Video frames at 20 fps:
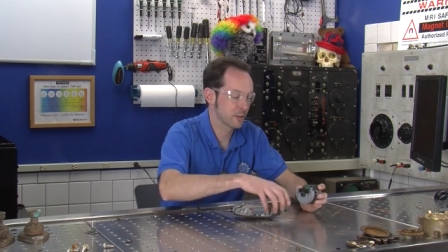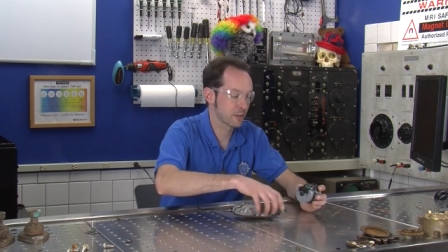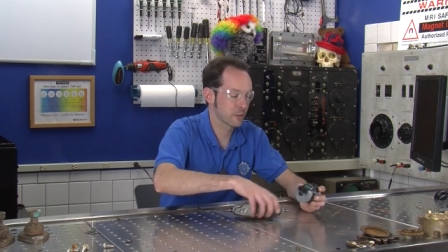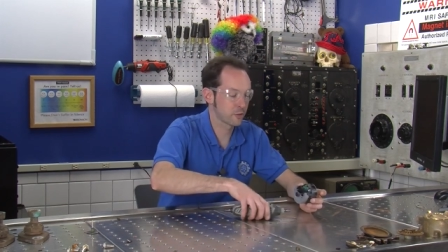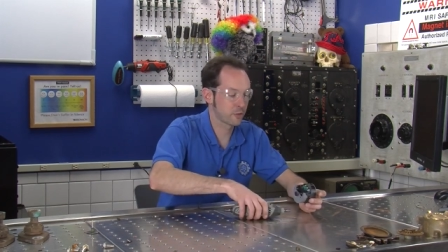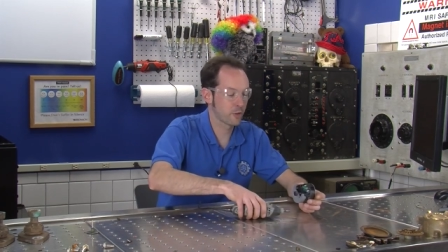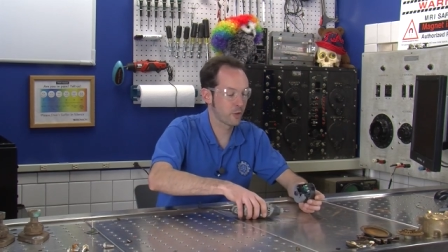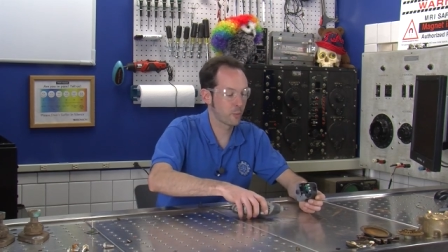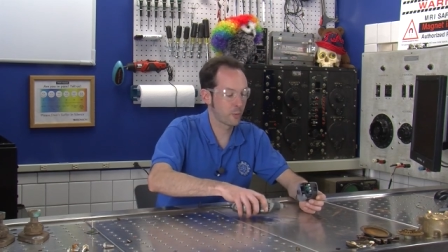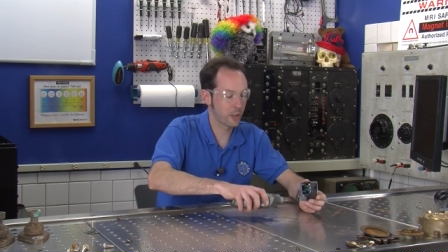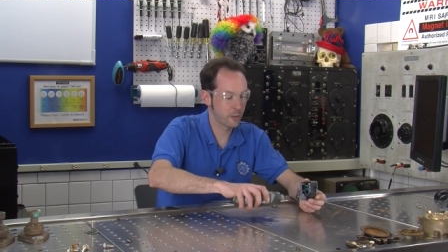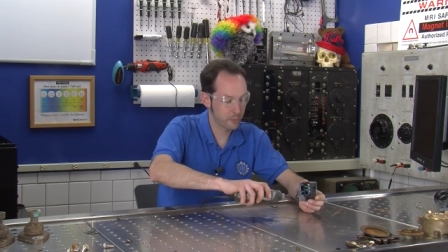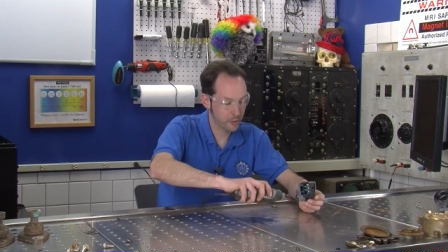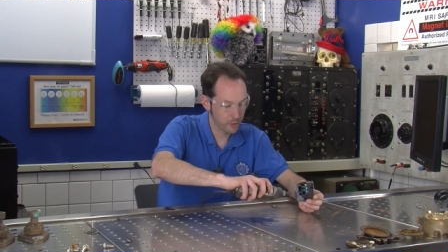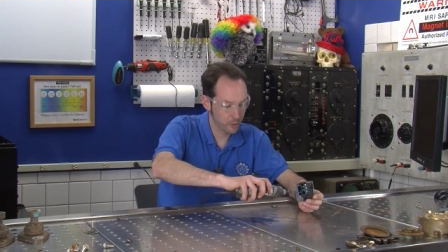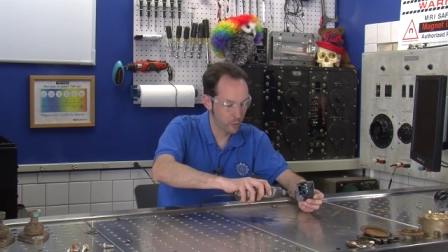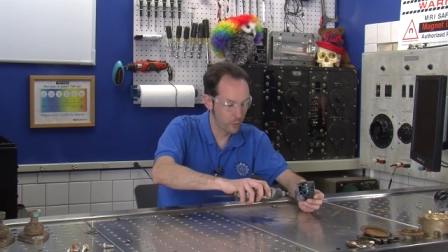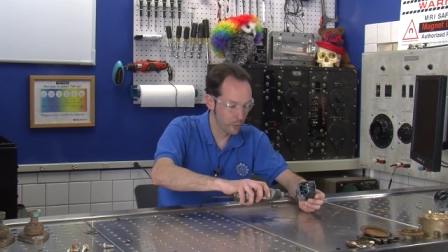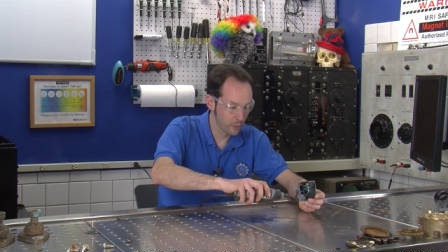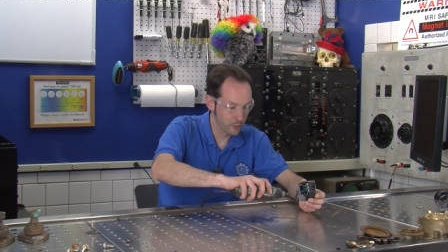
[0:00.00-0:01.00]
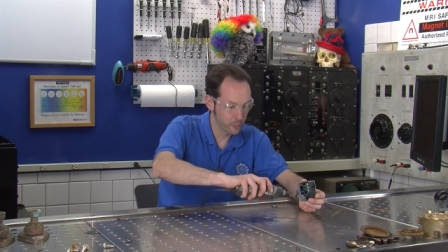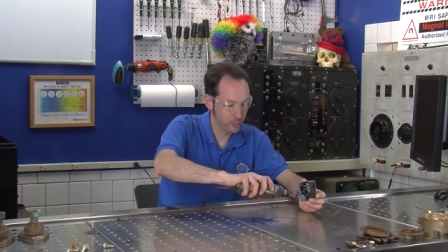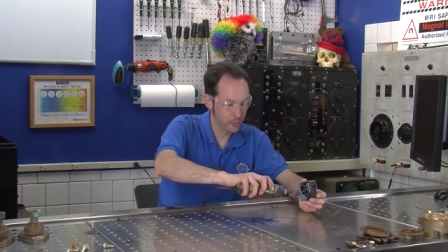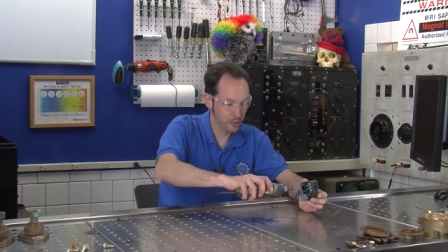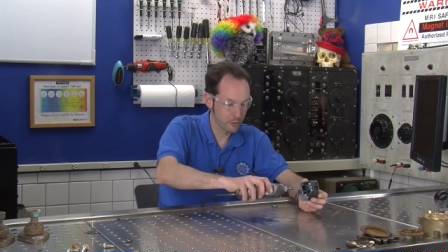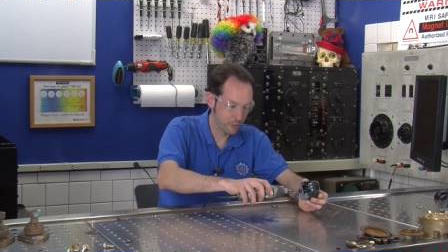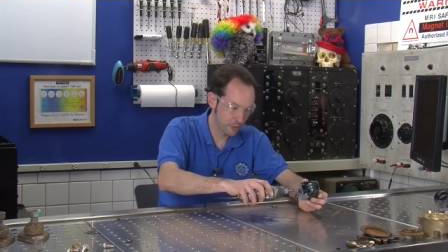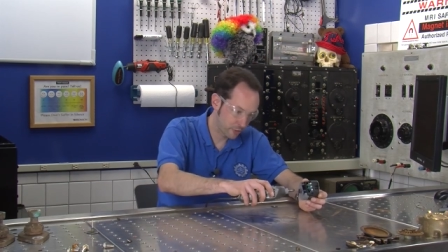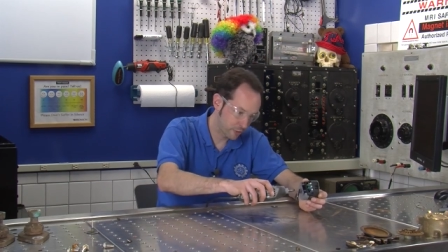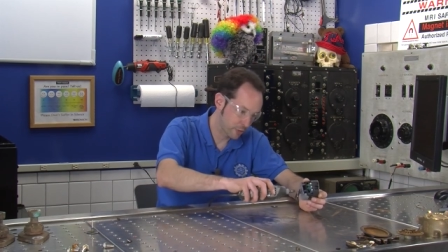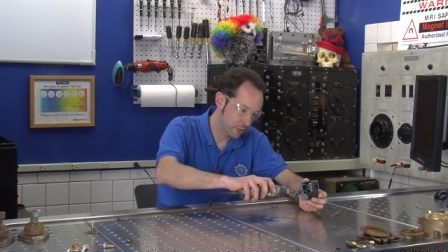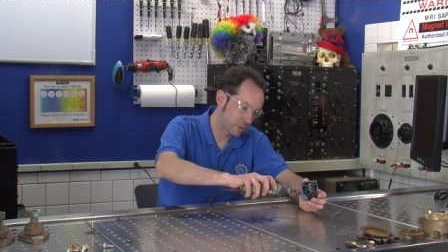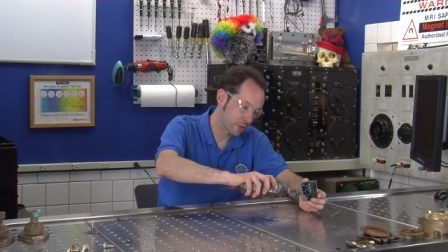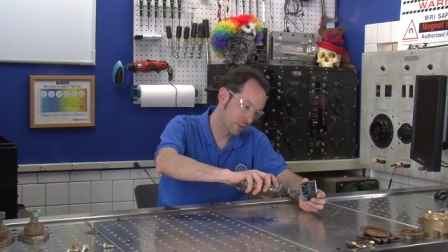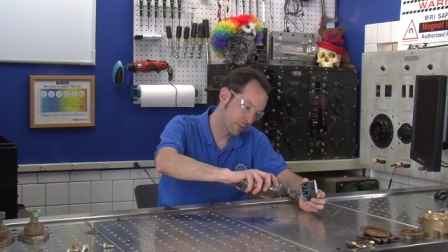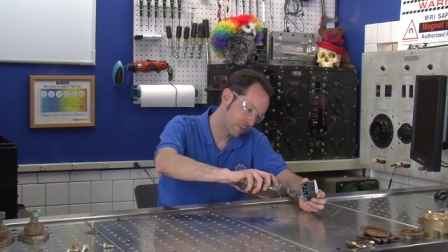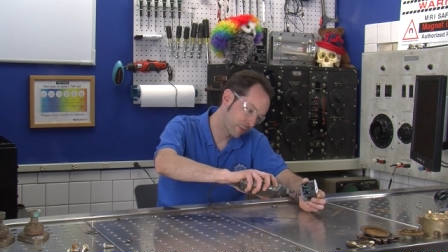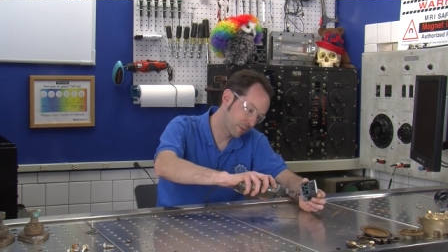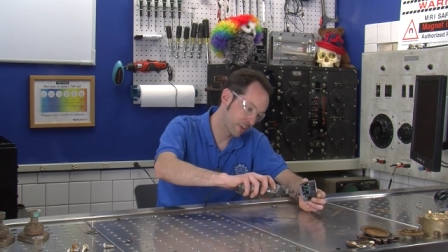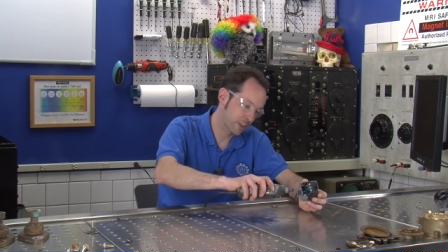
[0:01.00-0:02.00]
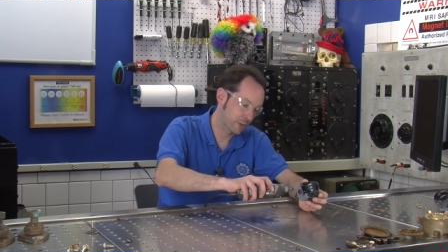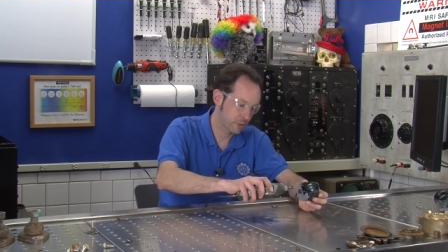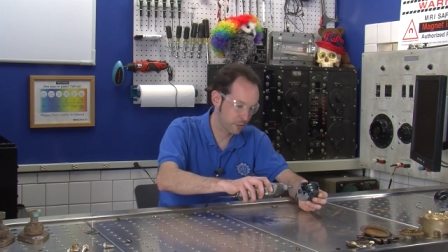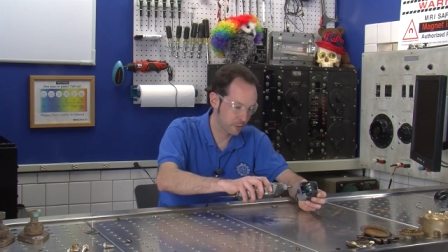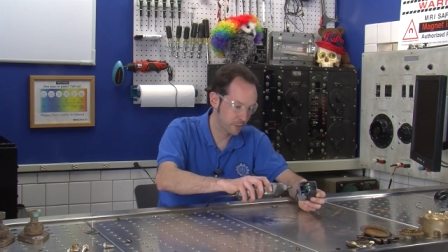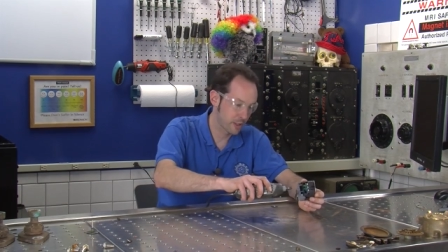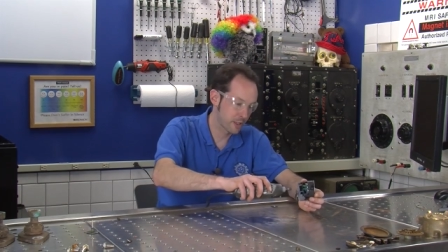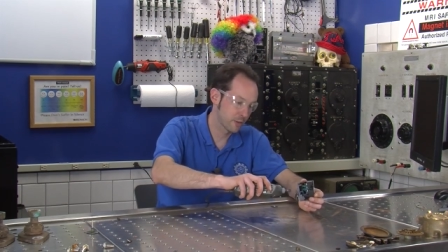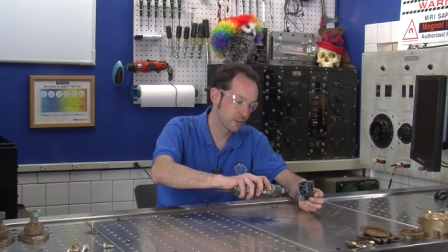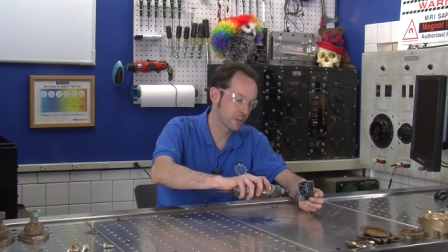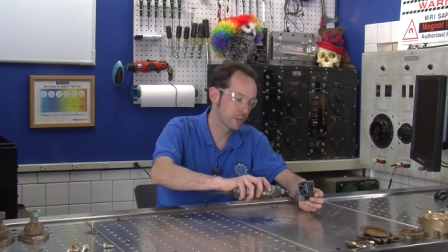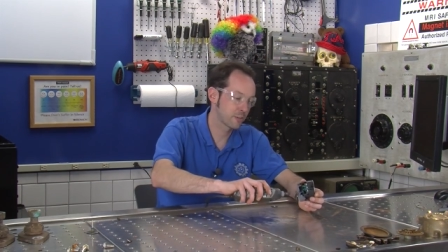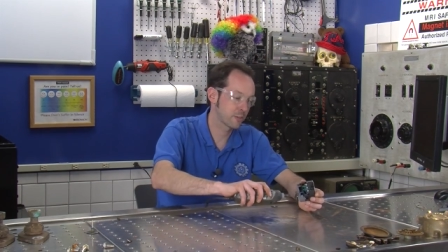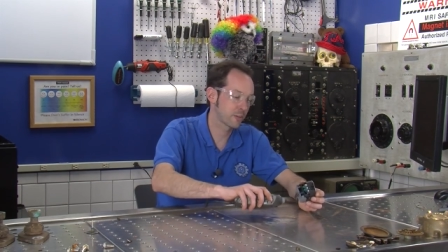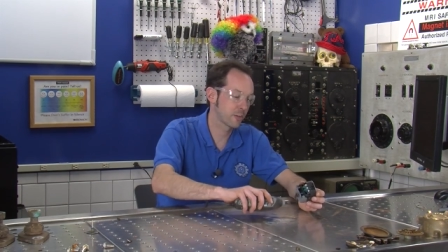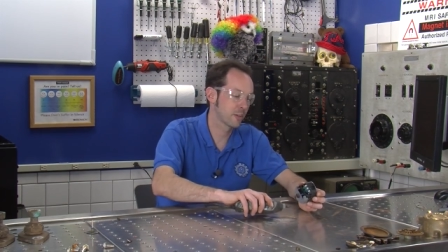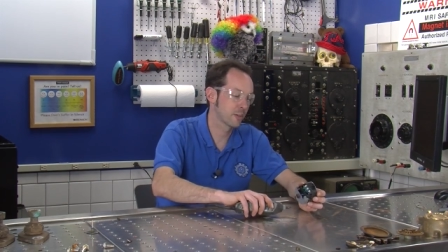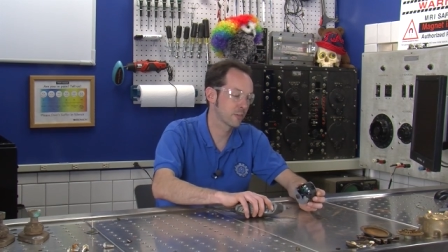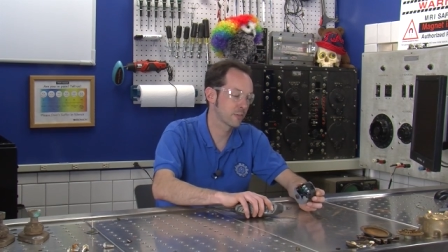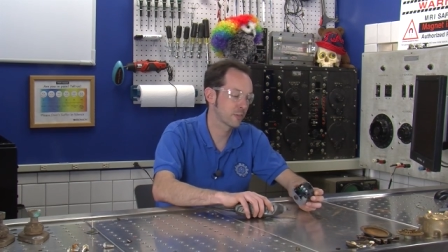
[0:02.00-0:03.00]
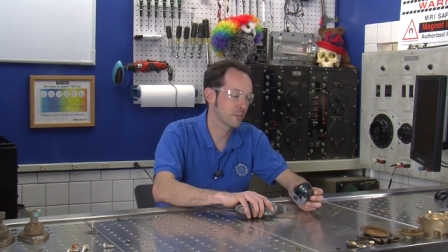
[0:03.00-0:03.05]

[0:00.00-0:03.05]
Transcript: and there's no way I'm going to hold it perfect, so it's going to flex around and stuff.